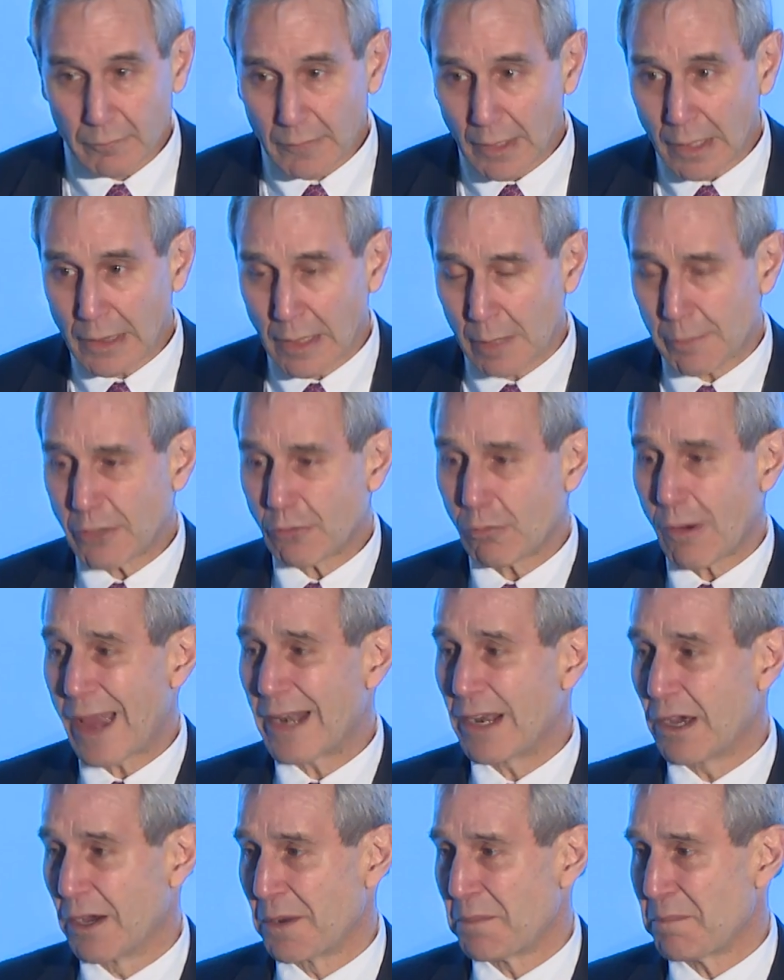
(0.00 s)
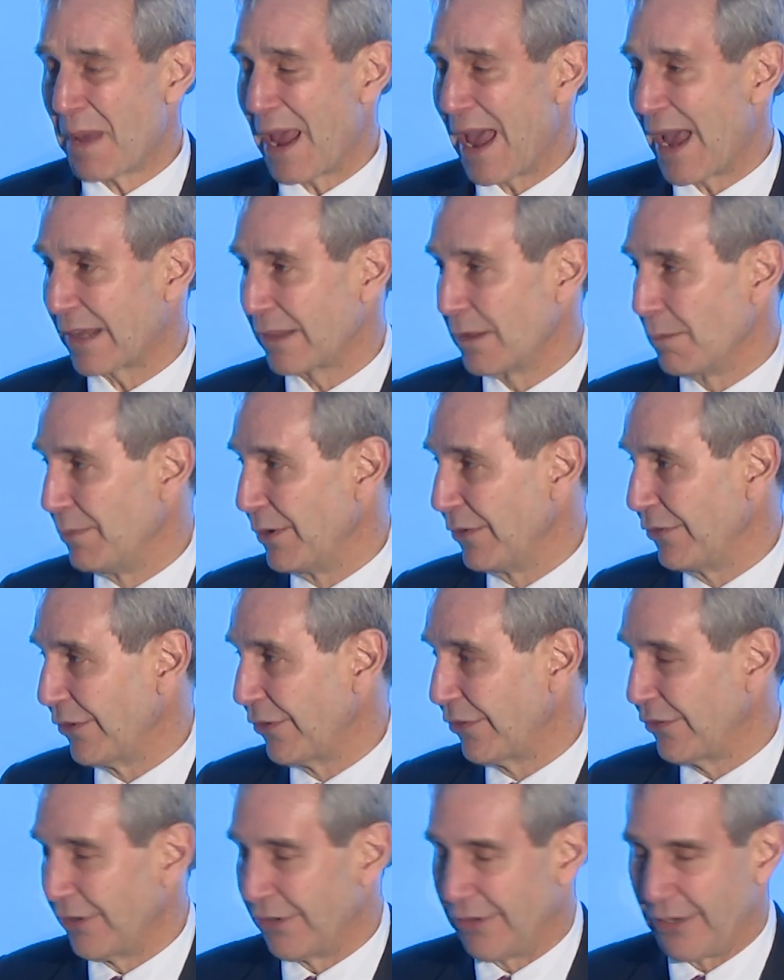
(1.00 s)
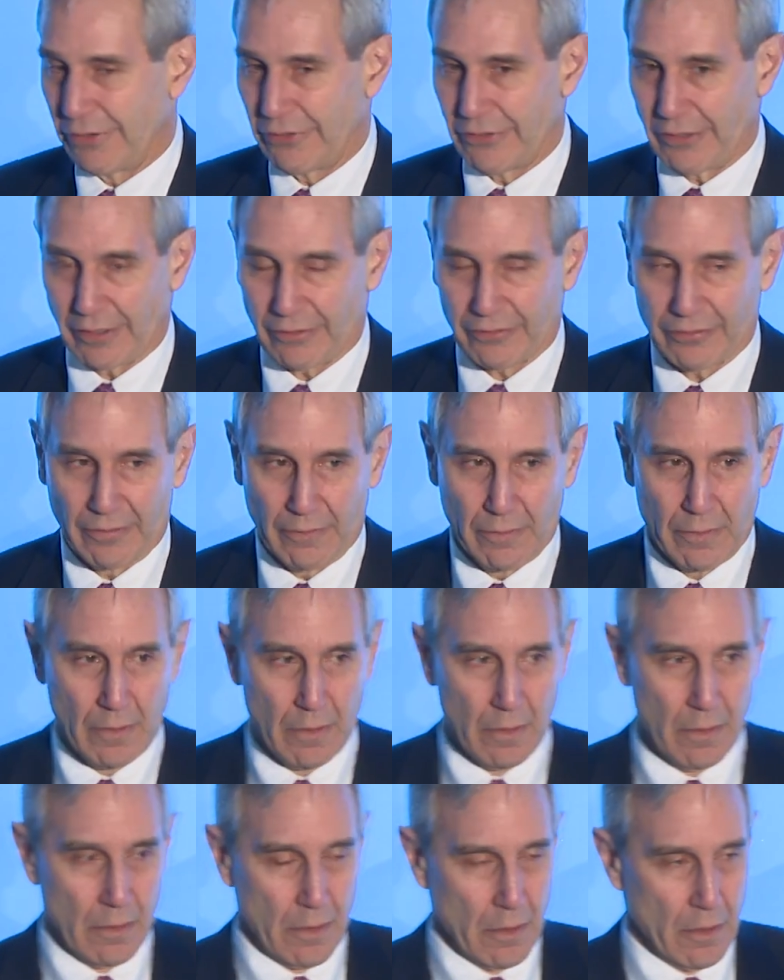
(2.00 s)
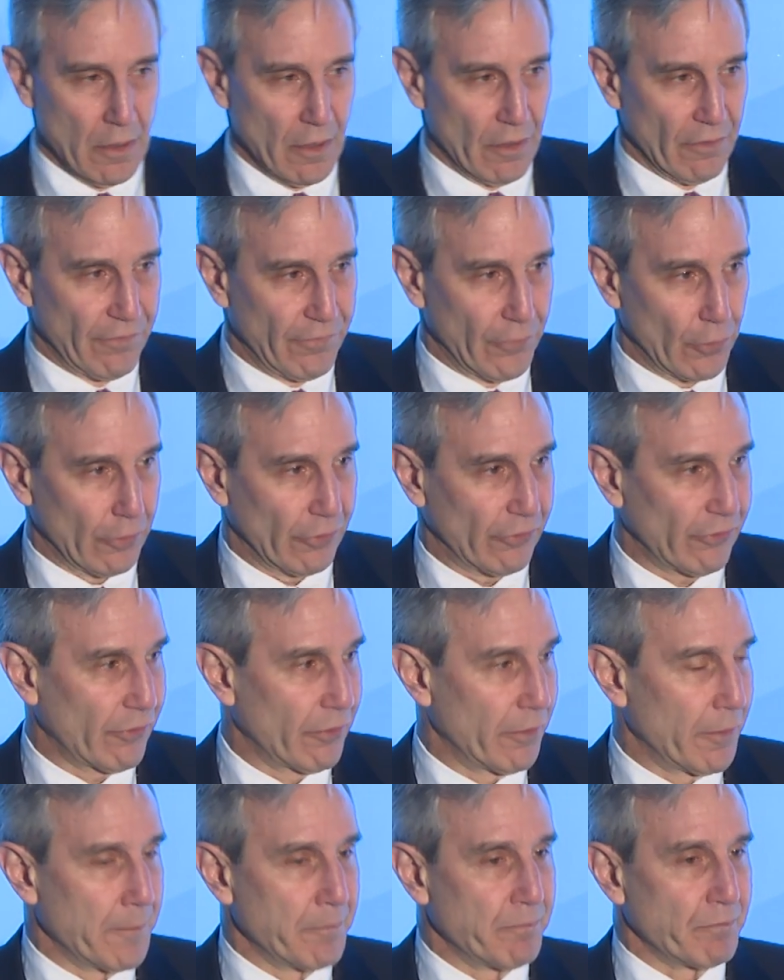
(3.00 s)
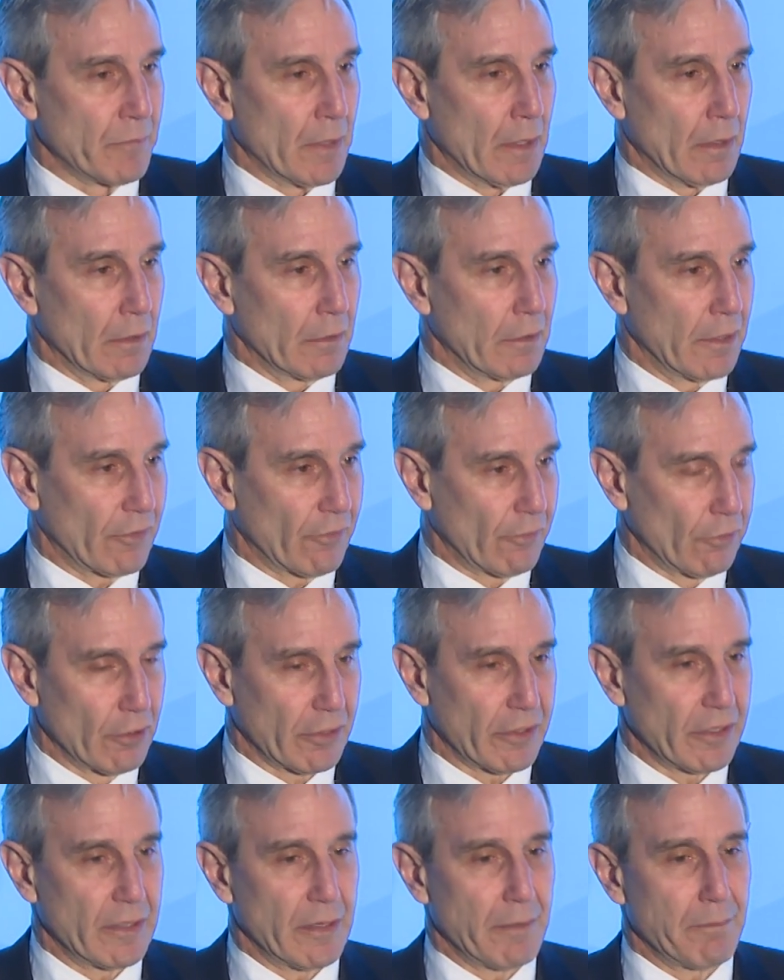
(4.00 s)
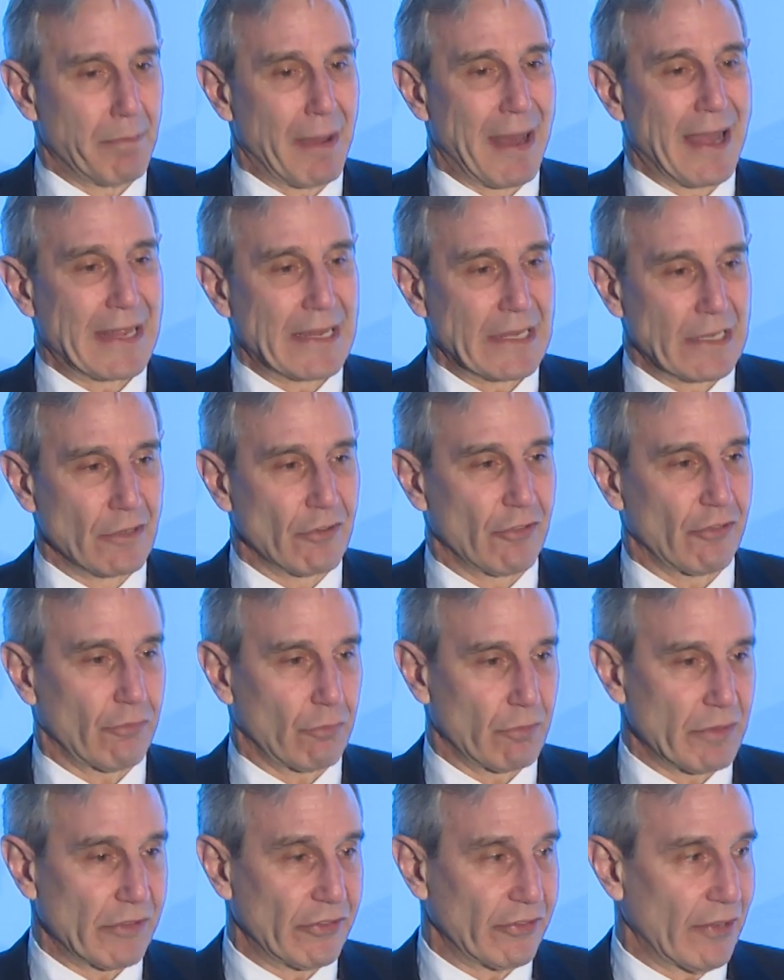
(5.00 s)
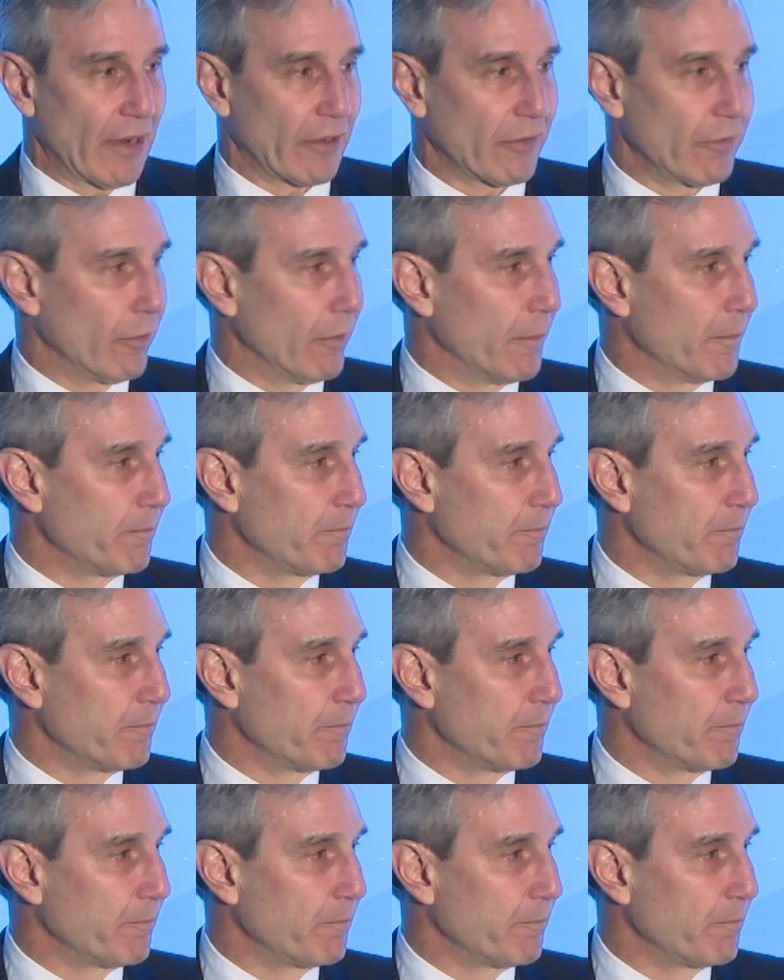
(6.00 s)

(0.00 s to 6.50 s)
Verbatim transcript: Let me try to unpack the business statistics. First, let's look at it by industry sector.